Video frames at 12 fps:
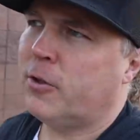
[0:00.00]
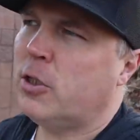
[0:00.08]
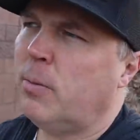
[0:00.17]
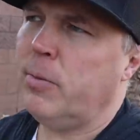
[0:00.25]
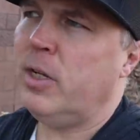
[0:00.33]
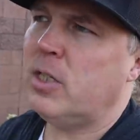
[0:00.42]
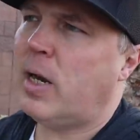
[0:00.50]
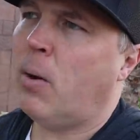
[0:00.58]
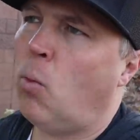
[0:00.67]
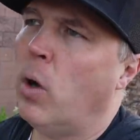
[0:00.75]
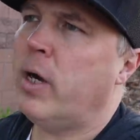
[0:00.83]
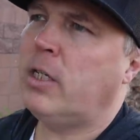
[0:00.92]
for some reason I
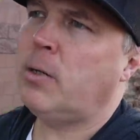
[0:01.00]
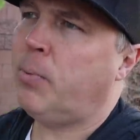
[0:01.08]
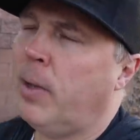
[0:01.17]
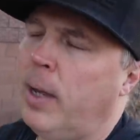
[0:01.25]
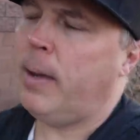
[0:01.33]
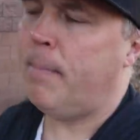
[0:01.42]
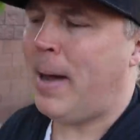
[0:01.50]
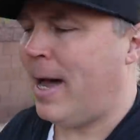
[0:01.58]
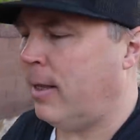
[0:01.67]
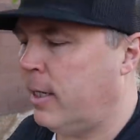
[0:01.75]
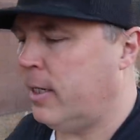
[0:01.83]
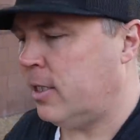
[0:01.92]
wanted to play at
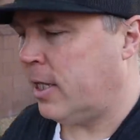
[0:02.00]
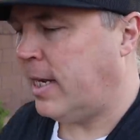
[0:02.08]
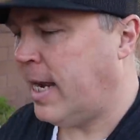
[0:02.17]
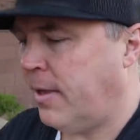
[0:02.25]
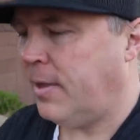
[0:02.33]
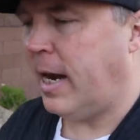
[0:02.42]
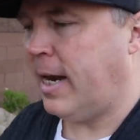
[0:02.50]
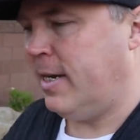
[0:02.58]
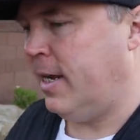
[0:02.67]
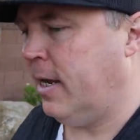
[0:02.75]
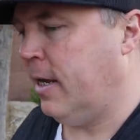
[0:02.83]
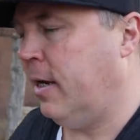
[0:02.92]
Bally's the day that I
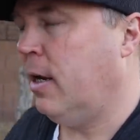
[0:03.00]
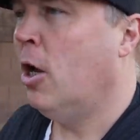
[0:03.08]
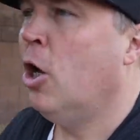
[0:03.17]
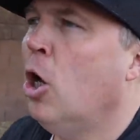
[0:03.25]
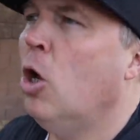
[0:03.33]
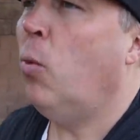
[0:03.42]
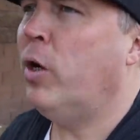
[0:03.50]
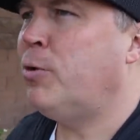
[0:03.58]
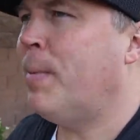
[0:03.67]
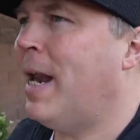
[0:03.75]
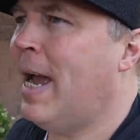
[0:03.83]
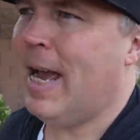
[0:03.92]
did, which
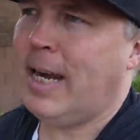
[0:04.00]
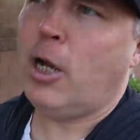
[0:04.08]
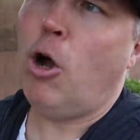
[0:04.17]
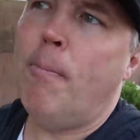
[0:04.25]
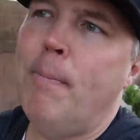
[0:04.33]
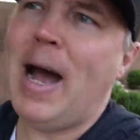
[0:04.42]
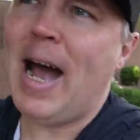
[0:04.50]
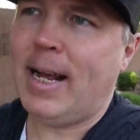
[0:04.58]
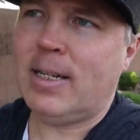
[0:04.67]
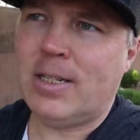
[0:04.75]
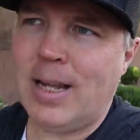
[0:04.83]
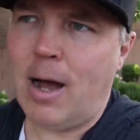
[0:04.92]
meant I had to go
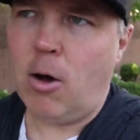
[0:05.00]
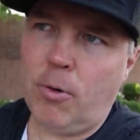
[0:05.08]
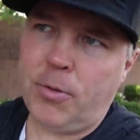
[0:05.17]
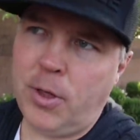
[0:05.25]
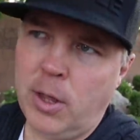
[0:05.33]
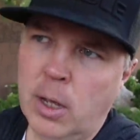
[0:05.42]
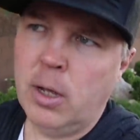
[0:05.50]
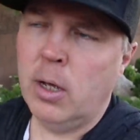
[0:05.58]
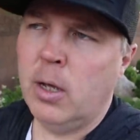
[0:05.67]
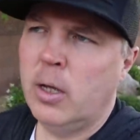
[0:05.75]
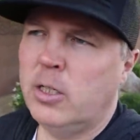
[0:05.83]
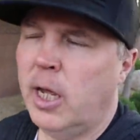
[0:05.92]
back south
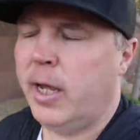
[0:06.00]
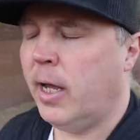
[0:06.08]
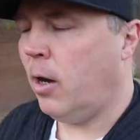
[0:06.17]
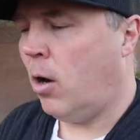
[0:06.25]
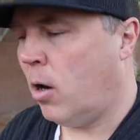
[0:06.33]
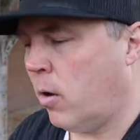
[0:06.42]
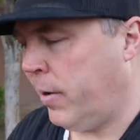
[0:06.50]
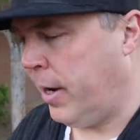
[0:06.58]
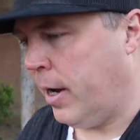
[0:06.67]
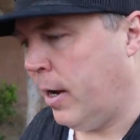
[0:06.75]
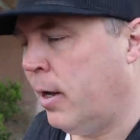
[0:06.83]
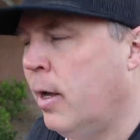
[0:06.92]
to hit
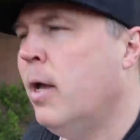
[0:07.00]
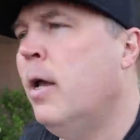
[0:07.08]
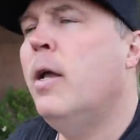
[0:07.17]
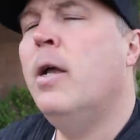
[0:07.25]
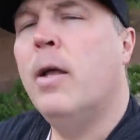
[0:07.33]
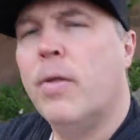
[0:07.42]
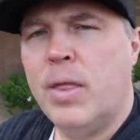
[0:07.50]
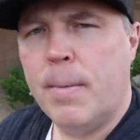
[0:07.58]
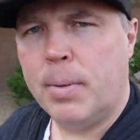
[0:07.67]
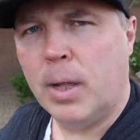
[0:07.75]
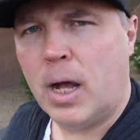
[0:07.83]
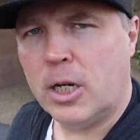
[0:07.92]
Aria, then
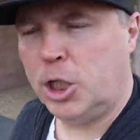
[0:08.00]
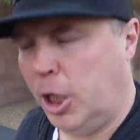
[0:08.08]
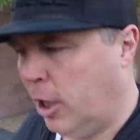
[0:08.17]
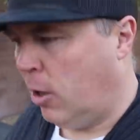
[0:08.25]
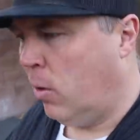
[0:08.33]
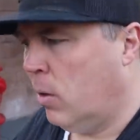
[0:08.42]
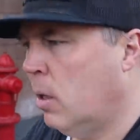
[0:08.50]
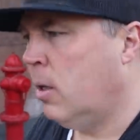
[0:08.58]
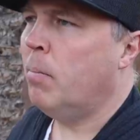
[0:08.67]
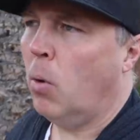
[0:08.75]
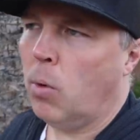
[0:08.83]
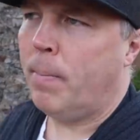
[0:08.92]
Bellagio.
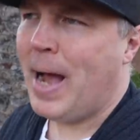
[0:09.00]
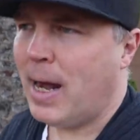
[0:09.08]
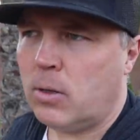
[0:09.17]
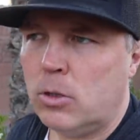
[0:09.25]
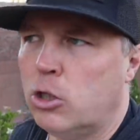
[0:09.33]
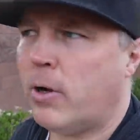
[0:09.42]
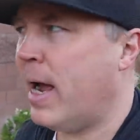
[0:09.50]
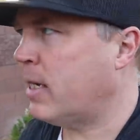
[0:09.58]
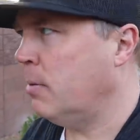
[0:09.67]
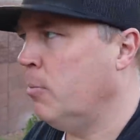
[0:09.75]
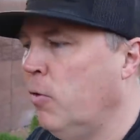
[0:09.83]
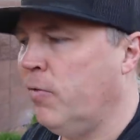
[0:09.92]
But we're back on track
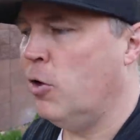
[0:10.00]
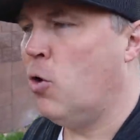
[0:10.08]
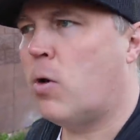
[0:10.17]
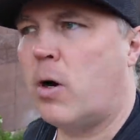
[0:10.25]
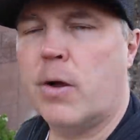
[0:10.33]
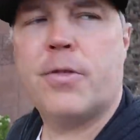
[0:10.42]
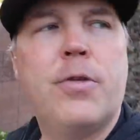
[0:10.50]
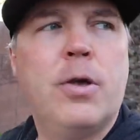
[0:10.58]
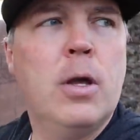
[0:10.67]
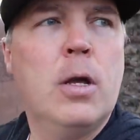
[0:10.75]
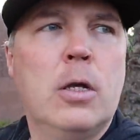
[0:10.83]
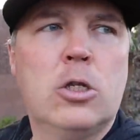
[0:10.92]
to move north,
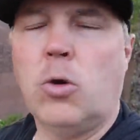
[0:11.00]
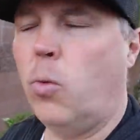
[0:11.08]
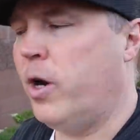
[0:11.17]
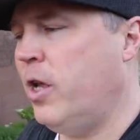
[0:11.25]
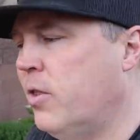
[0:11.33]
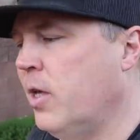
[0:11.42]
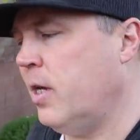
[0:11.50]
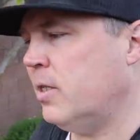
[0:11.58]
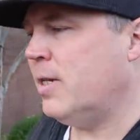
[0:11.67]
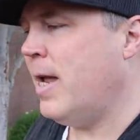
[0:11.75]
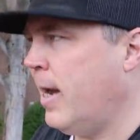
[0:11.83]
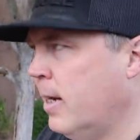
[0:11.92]
so what do you think
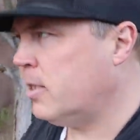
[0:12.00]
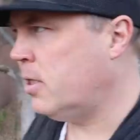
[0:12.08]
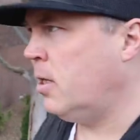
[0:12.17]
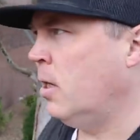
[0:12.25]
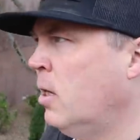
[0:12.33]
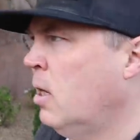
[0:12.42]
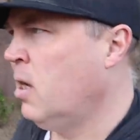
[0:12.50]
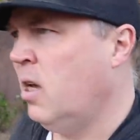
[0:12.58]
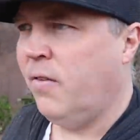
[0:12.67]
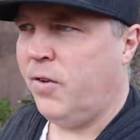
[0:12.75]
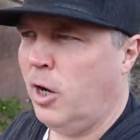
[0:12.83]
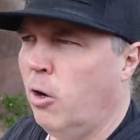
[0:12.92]
is next?
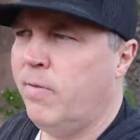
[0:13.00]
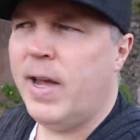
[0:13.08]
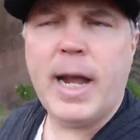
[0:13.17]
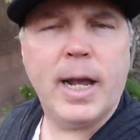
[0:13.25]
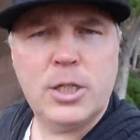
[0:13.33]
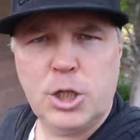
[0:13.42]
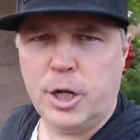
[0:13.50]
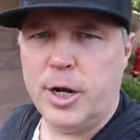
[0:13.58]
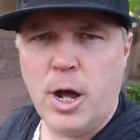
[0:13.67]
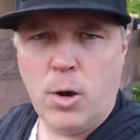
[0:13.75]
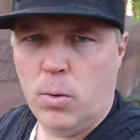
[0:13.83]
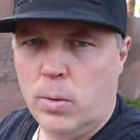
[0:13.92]
If you know Vegas, you
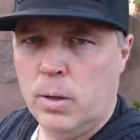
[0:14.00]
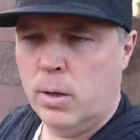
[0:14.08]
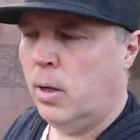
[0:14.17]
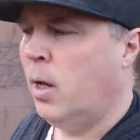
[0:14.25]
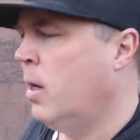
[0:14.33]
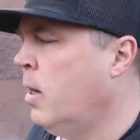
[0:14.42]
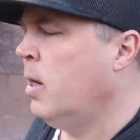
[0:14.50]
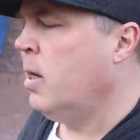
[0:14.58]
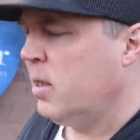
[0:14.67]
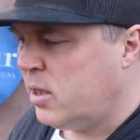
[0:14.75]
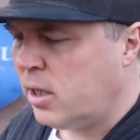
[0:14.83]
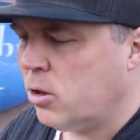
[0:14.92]
know.
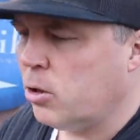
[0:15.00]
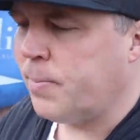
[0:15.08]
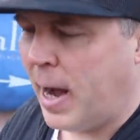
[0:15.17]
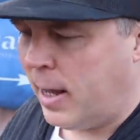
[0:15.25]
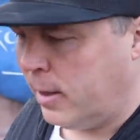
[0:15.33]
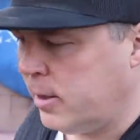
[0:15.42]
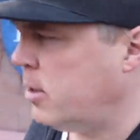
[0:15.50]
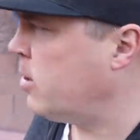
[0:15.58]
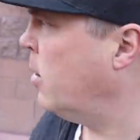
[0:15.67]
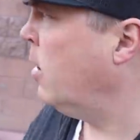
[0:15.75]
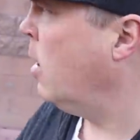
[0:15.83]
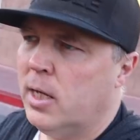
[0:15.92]
Caesars
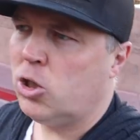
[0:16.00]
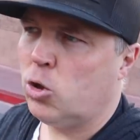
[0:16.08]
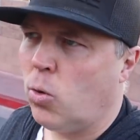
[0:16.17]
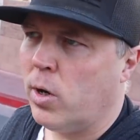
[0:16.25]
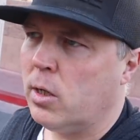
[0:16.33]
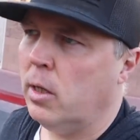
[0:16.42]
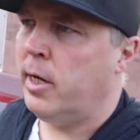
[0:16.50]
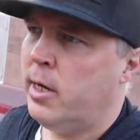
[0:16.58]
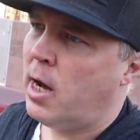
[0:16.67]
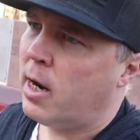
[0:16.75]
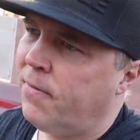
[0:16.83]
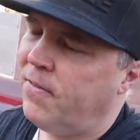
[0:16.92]
Palace, historically
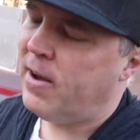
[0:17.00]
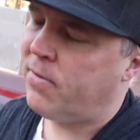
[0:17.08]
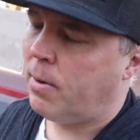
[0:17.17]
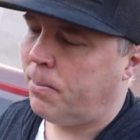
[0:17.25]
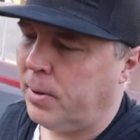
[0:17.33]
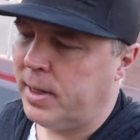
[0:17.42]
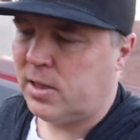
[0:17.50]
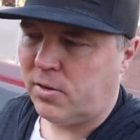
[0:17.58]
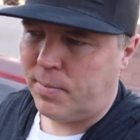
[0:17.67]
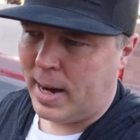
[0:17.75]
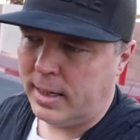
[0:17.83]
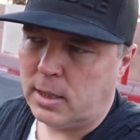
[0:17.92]
not a favorite place
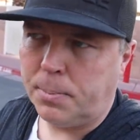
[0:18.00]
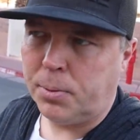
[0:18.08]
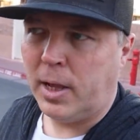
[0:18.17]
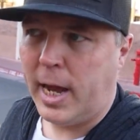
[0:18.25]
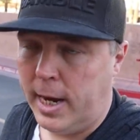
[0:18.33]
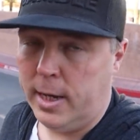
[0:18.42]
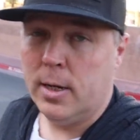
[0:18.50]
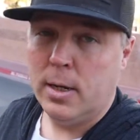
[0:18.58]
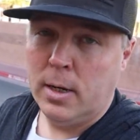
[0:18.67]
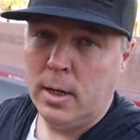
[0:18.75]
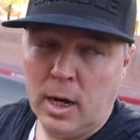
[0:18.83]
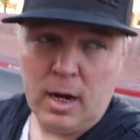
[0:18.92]
of mine to play.
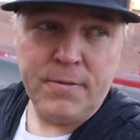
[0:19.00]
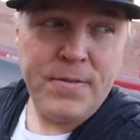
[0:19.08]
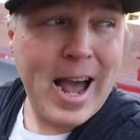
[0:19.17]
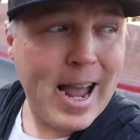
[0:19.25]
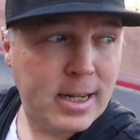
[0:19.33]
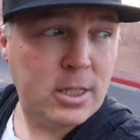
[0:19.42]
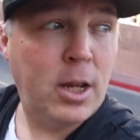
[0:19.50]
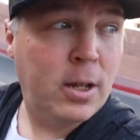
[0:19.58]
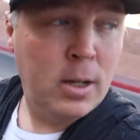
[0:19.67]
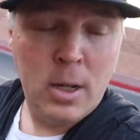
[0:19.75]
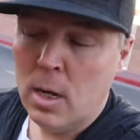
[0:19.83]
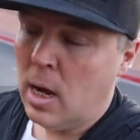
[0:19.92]
In fact,
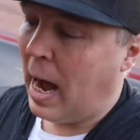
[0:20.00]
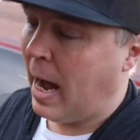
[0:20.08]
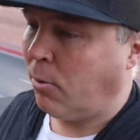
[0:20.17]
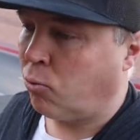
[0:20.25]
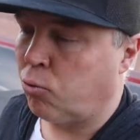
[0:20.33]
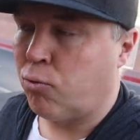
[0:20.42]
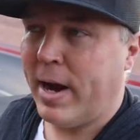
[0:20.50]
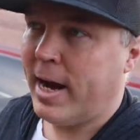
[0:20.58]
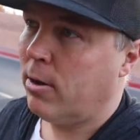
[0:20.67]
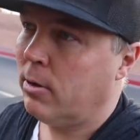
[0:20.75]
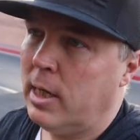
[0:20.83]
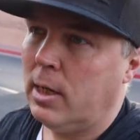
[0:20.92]
I
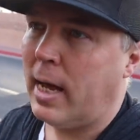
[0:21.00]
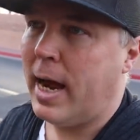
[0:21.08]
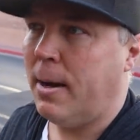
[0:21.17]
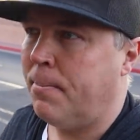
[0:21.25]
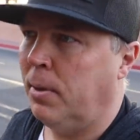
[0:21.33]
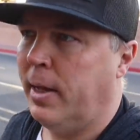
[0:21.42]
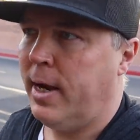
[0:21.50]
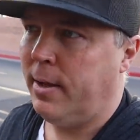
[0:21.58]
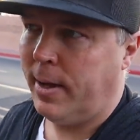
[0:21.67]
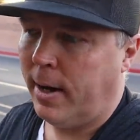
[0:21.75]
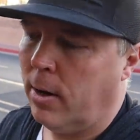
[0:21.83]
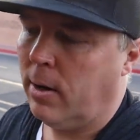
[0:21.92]
rarely like
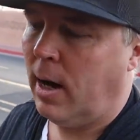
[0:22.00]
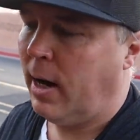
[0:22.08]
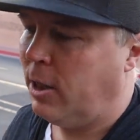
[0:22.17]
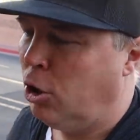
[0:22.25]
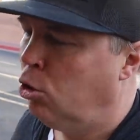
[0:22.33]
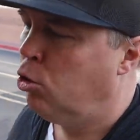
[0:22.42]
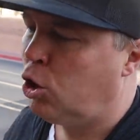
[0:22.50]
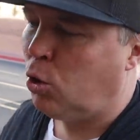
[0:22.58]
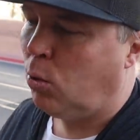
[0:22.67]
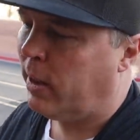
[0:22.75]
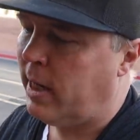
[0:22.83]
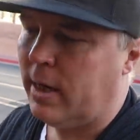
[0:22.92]
playing there. I
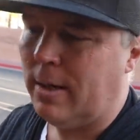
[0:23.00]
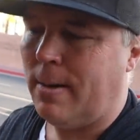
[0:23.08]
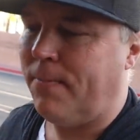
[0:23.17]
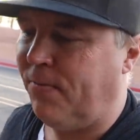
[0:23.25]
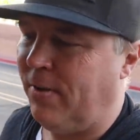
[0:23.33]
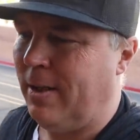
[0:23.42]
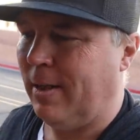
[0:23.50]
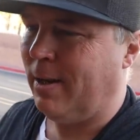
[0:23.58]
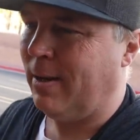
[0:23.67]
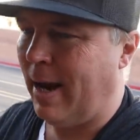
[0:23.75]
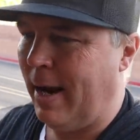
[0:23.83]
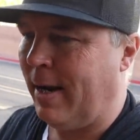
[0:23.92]
usually end up
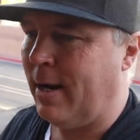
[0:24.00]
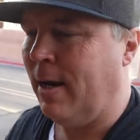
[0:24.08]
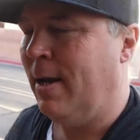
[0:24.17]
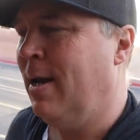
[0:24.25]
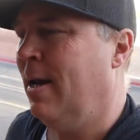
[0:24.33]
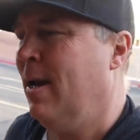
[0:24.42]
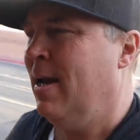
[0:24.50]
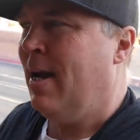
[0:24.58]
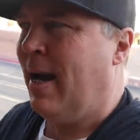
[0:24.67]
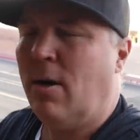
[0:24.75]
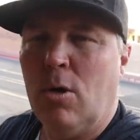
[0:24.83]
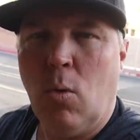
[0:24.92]
feeling like,
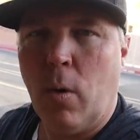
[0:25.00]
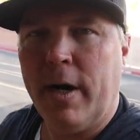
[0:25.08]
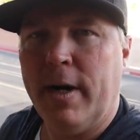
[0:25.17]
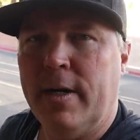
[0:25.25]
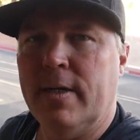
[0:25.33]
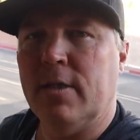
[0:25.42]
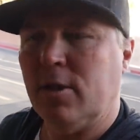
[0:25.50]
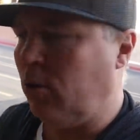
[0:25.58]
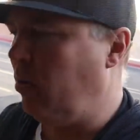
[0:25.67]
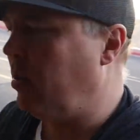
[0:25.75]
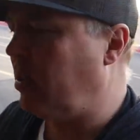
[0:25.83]
I don't know what it is as soon